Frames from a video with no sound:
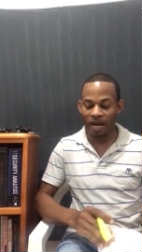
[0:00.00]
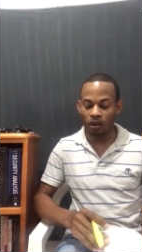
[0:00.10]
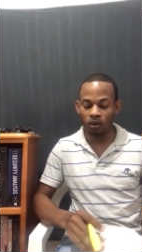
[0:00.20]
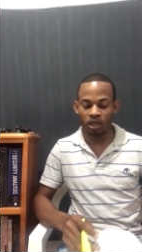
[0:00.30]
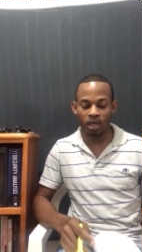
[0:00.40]

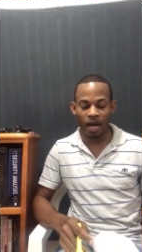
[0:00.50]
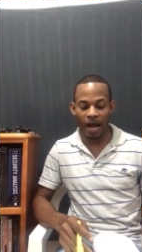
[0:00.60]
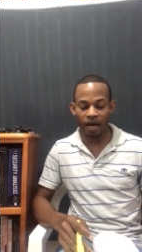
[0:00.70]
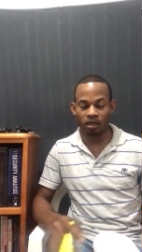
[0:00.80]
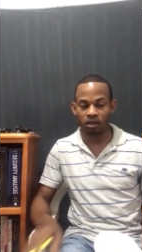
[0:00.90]
by looking
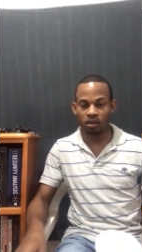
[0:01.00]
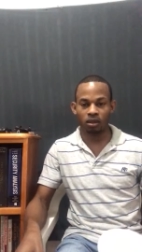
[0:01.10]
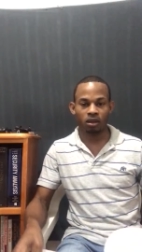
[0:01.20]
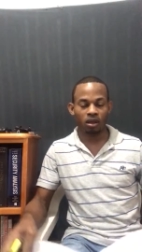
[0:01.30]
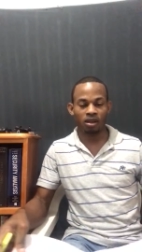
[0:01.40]
at
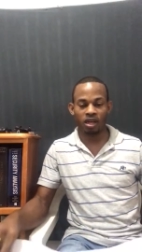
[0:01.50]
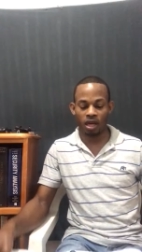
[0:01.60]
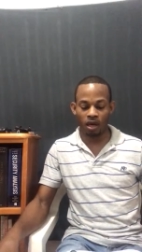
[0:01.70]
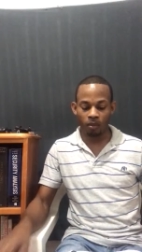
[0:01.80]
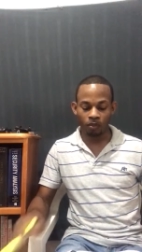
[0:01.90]

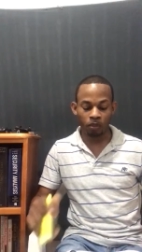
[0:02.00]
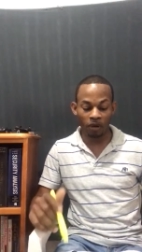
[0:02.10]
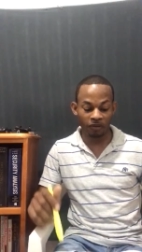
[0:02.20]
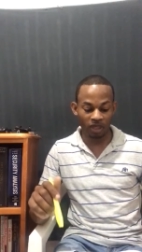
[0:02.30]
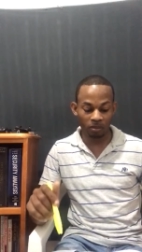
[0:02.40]
the
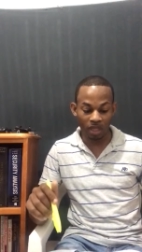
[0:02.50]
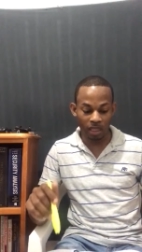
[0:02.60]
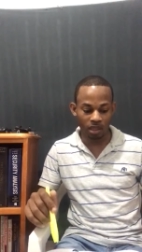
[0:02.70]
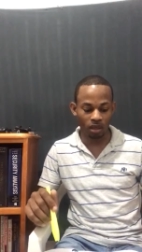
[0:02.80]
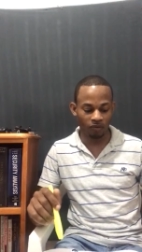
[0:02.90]

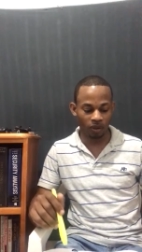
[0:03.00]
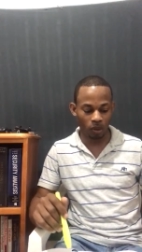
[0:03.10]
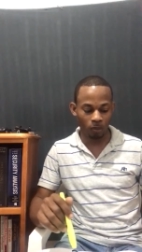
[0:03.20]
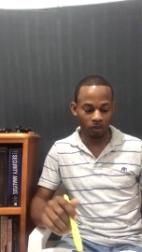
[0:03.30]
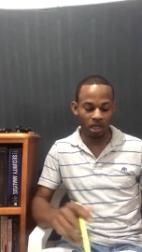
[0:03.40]
profitability of the
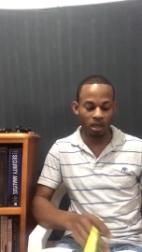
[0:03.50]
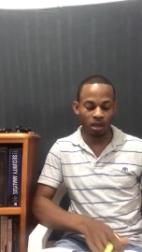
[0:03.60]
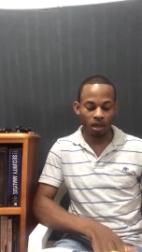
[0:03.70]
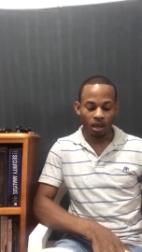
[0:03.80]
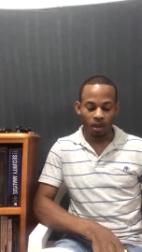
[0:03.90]

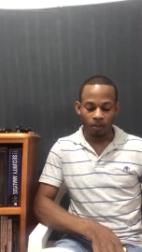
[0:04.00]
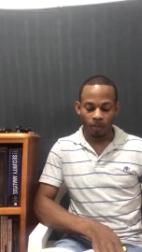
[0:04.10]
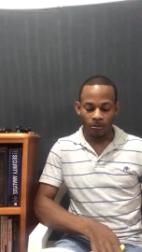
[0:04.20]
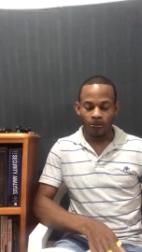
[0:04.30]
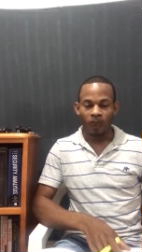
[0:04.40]
company.
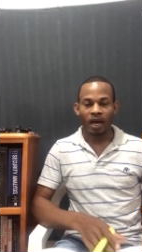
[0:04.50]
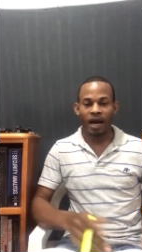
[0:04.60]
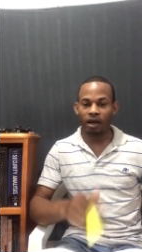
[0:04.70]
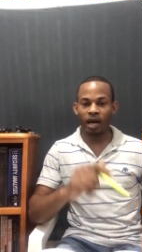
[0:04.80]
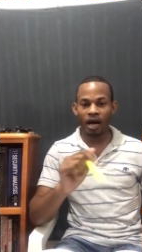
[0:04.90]

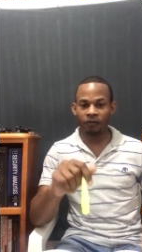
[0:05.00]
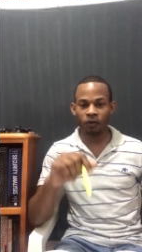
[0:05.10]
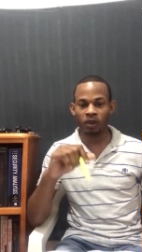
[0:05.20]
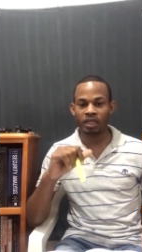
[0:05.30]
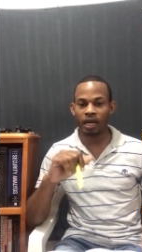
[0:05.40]
And
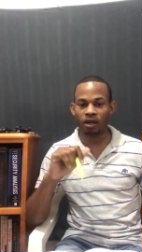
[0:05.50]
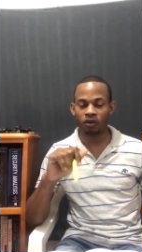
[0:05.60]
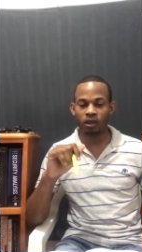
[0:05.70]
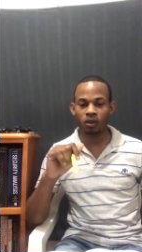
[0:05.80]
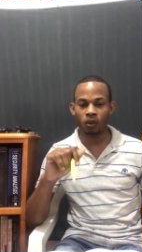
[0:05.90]
afterwards, I'll
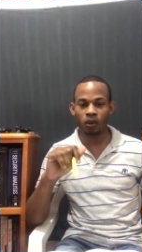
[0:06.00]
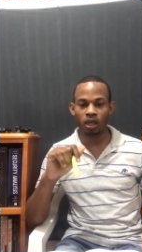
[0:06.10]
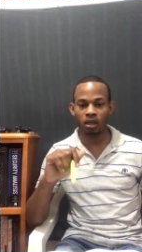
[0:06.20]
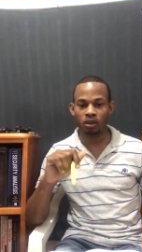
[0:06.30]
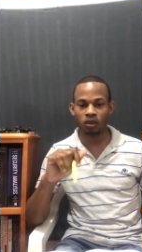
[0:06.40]
actually go
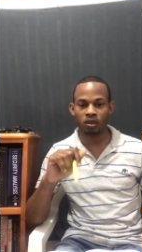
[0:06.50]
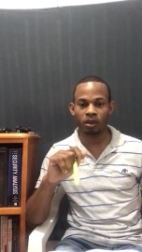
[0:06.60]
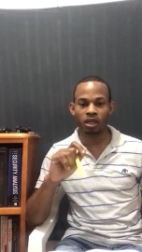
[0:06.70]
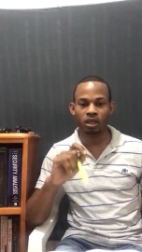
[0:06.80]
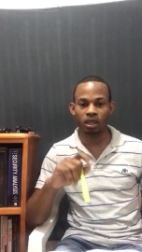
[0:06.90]
into
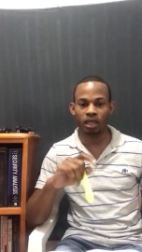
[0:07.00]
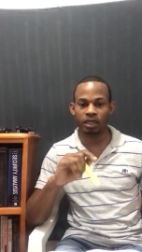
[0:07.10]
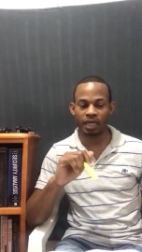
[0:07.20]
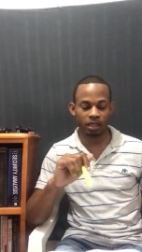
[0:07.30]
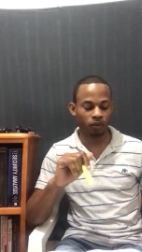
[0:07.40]
some of the
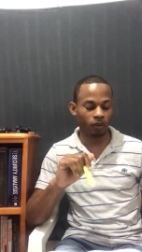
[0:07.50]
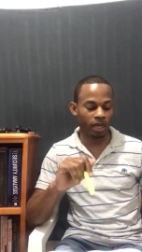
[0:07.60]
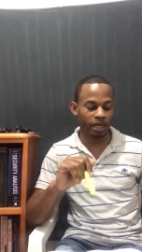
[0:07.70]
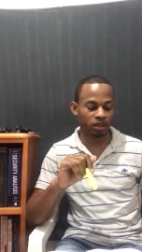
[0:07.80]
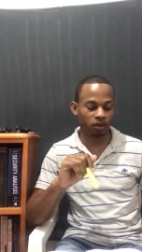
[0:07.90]
details as it
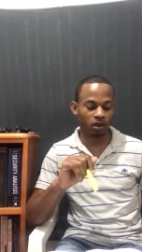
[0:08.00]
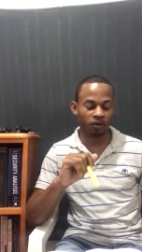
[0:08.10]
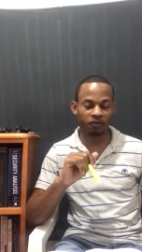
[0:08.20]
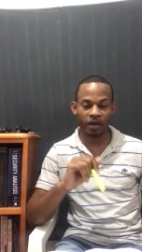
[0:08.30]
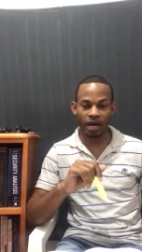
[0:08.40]
relates to
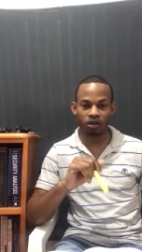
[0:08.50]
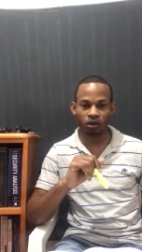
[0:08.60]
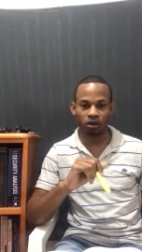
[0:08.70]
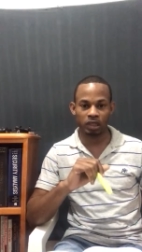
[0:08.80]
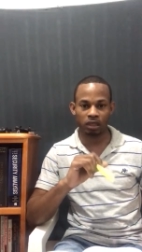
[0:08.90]
the
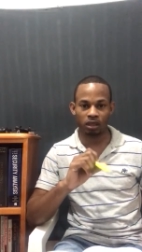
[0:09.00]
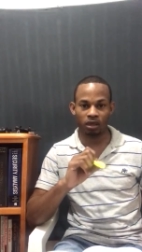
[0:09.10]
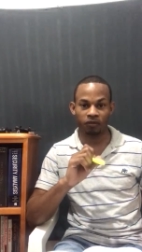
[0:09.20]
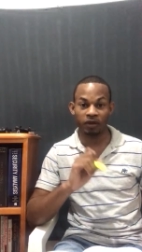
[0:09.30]
financial